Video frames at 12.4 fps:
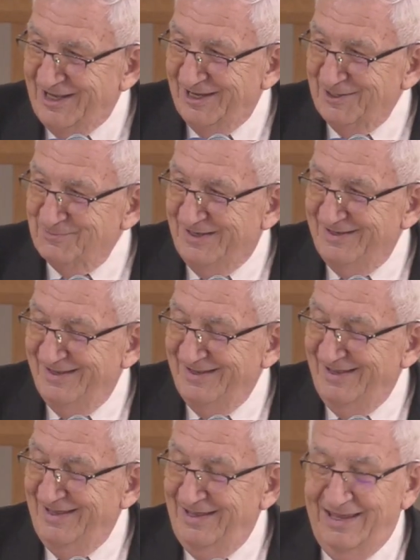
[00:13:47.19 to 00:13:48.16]
Ruth is
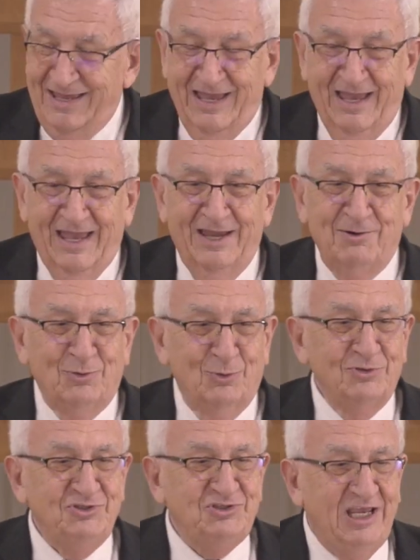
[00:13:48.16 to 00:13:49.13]
a, those of you who
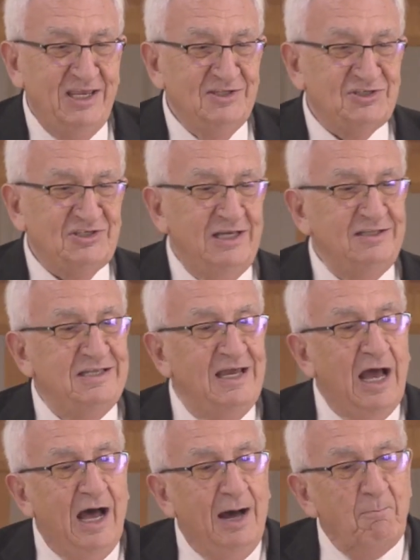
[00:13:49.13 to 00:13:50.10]
know us, you know what I'm
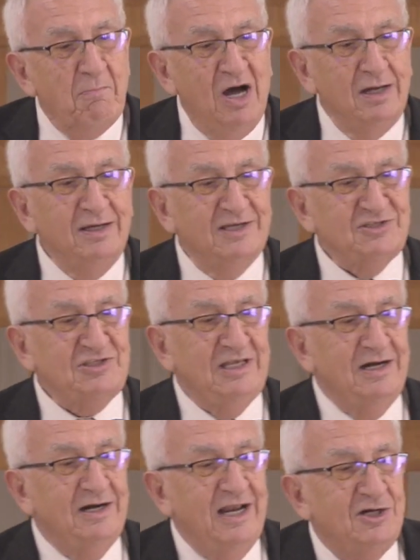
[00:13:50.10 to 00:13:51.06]
talking about, right?
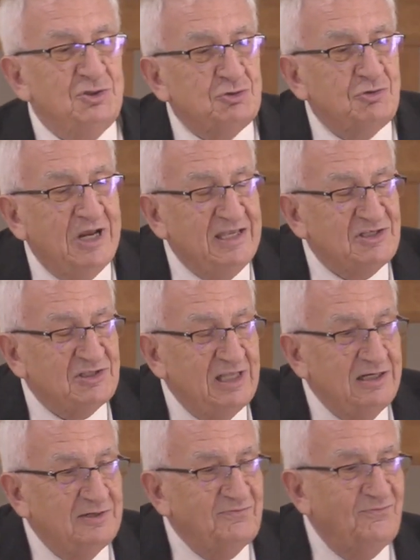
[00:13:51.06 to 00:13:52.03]
Ruth is a
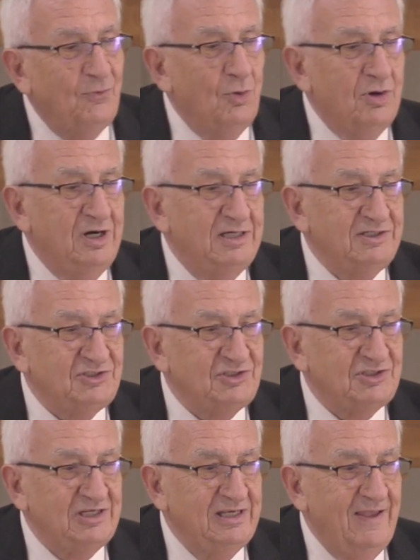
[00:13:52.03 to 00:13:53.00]
good name.
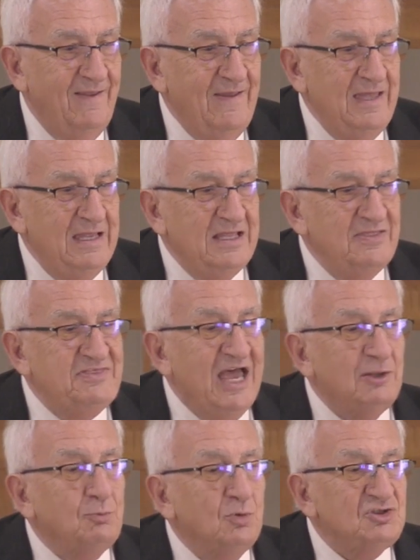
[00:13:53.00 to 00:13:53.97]
And
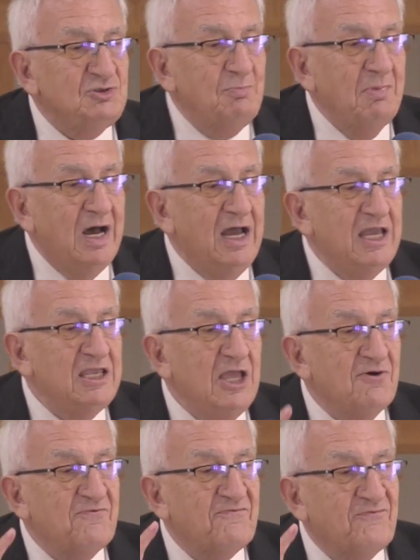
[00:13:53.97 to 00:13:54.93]
Ruth Jane said
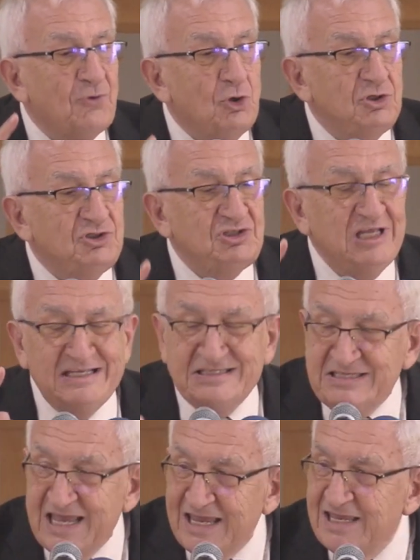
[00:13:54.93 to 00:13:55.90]
among us
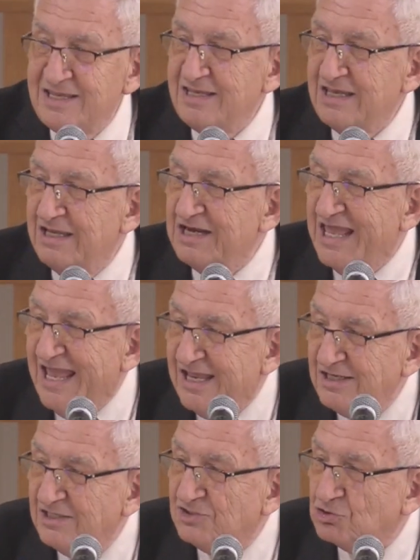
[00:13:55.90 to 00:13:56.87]
there and
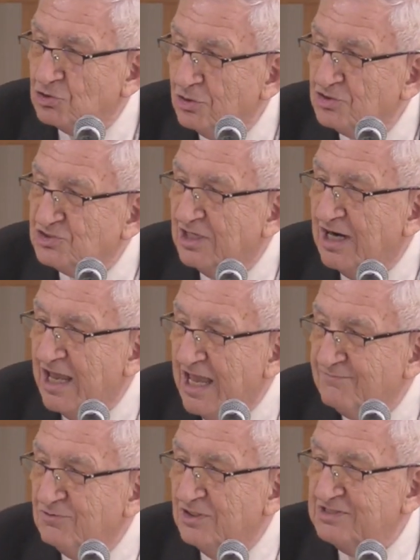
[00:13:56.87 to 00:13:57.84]
translated for
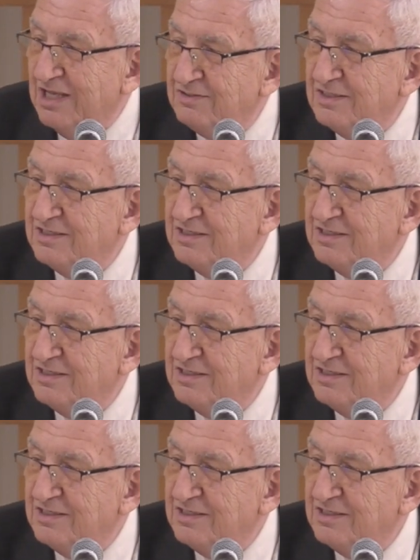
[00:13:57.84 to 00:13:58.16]
us.